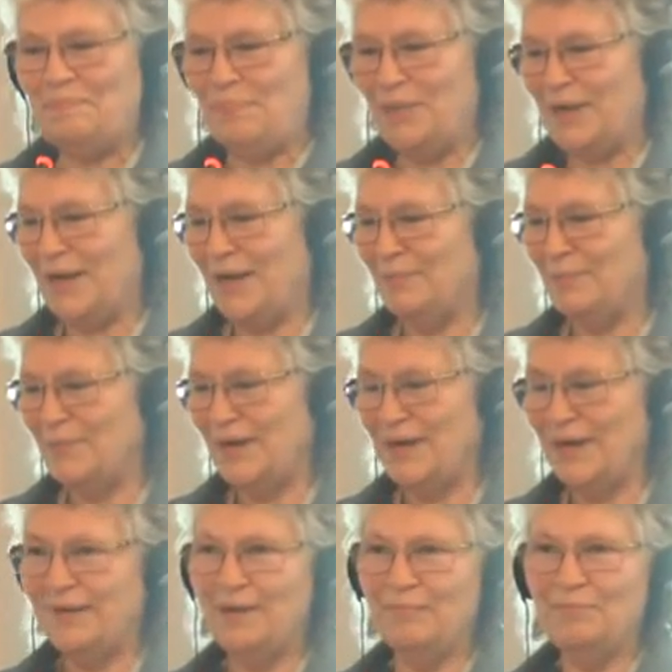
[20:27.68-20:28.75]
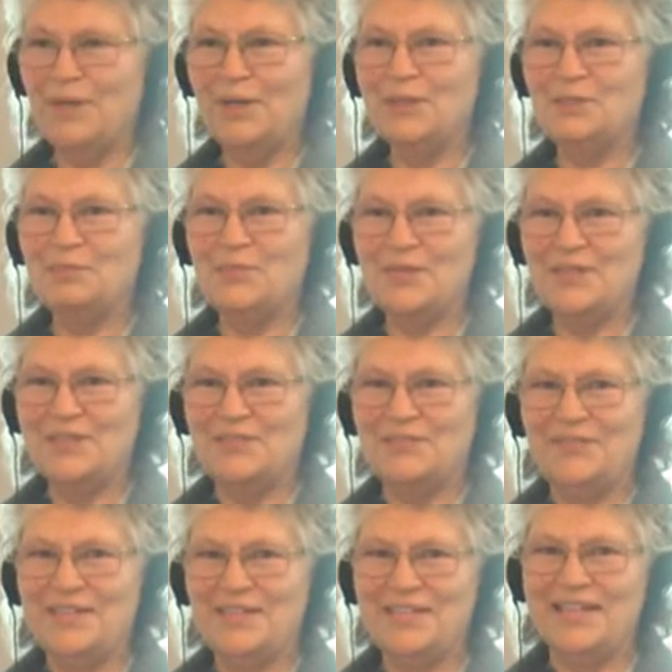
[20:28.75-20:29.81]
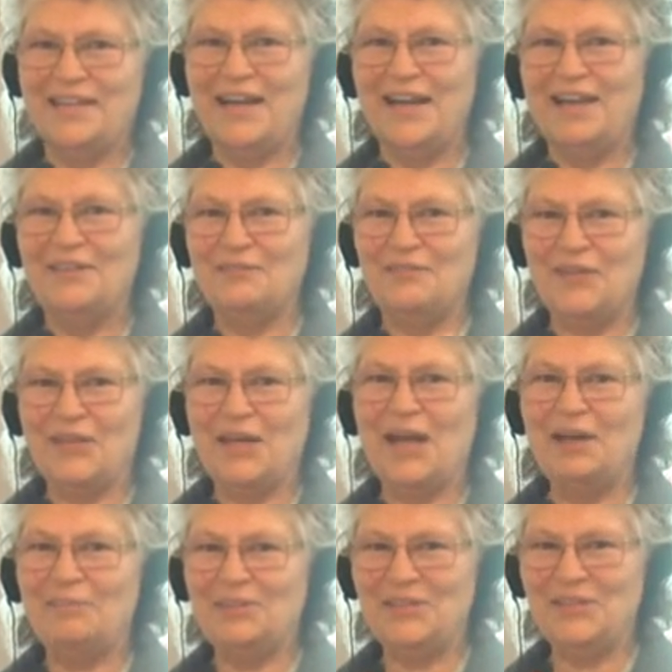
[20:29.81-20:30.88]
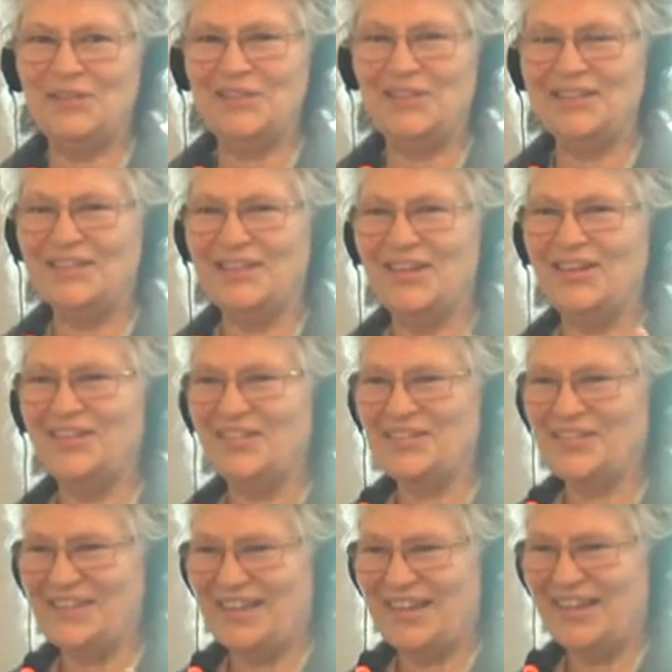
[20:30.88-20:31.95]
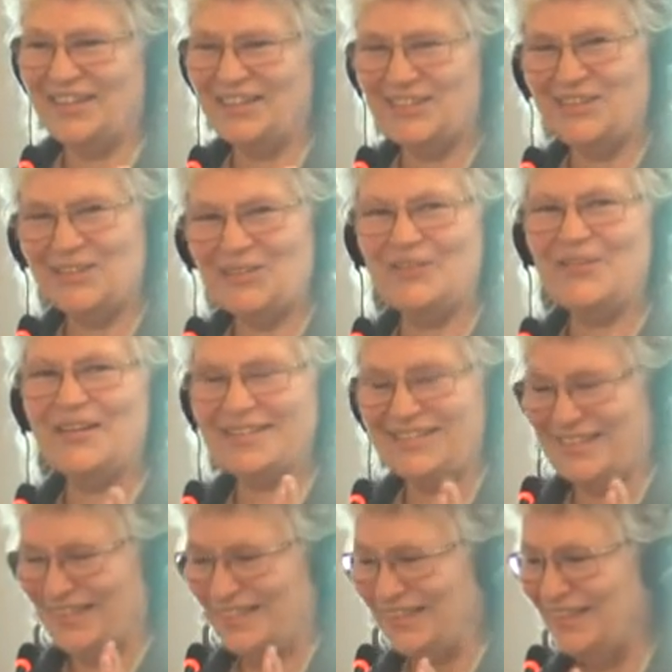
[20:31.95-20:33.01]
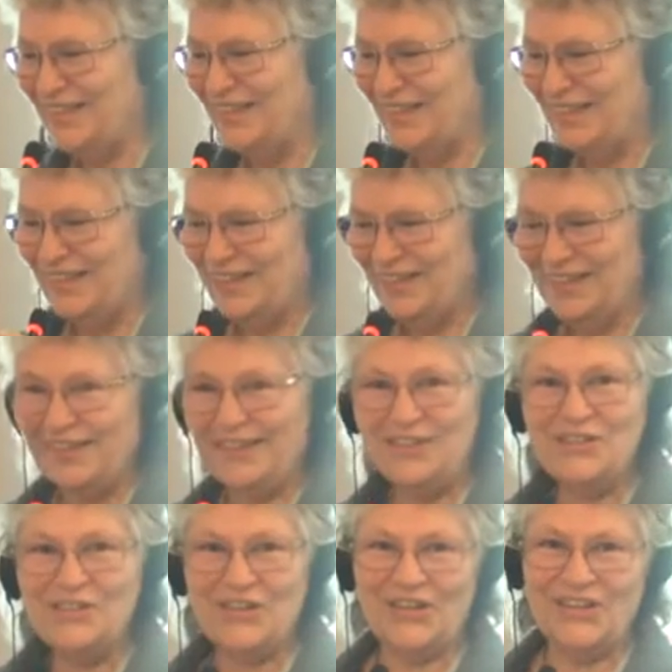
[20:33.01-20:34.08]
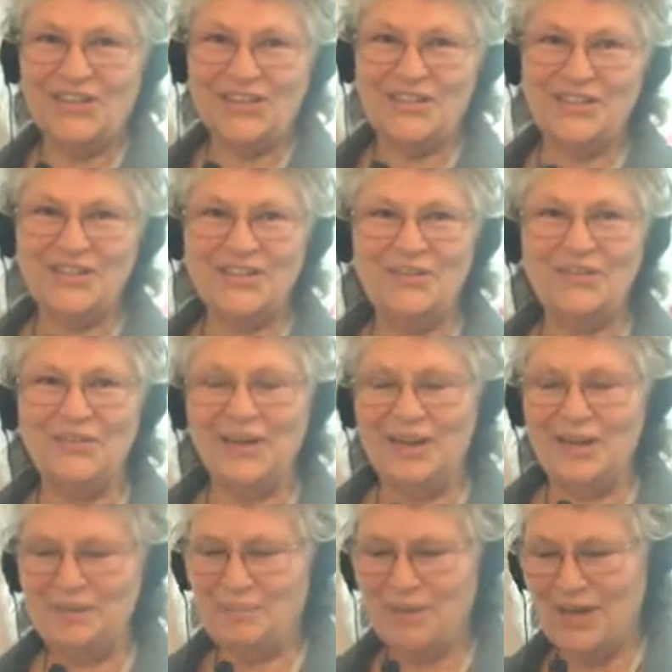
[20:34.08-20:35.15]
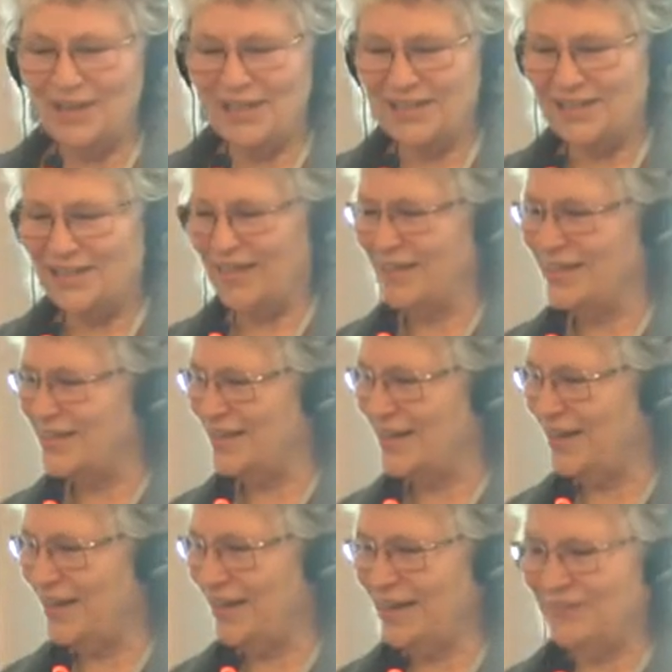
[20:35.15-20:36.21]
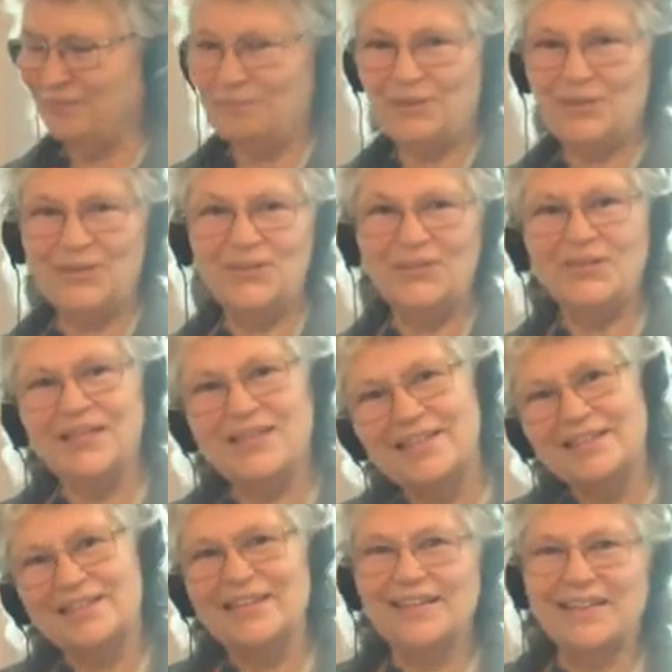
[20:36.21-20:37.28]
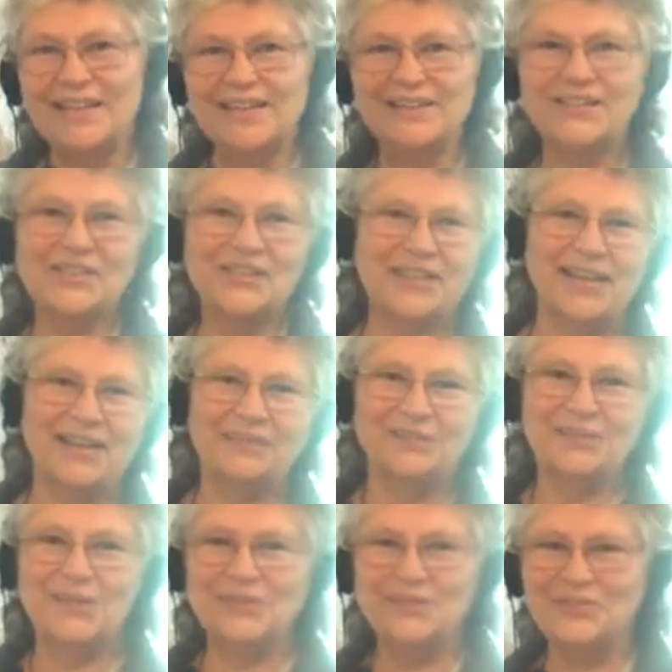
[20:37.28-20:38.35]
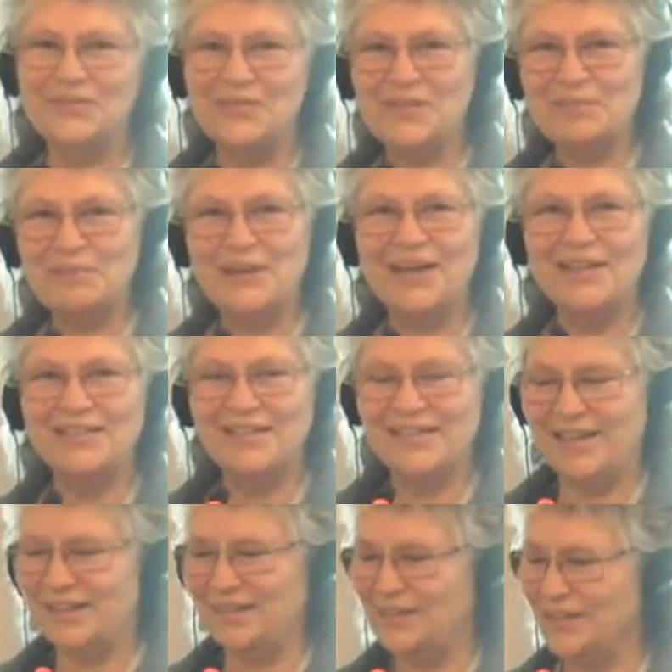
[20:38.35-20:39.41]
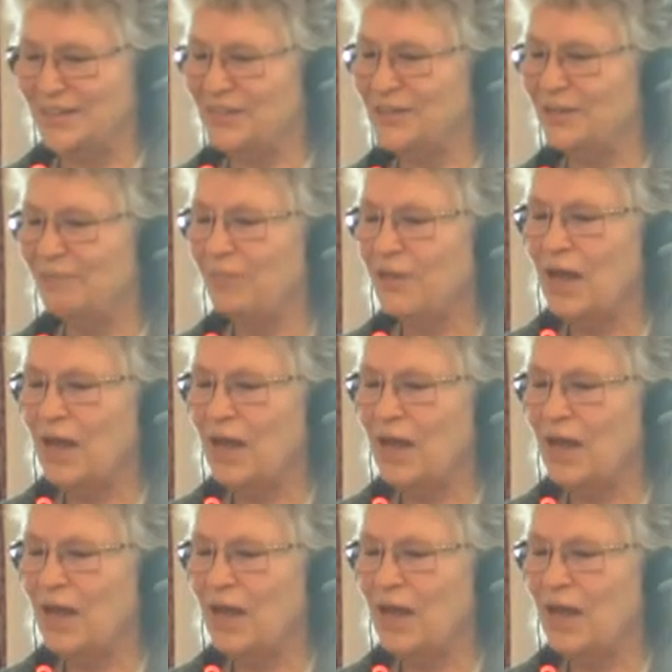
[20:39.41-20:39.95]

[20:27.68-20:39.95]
but I need a much more sophisticated vocabulary to understand your question in Turkish, so I apologize that I both listened in English and will respond in English.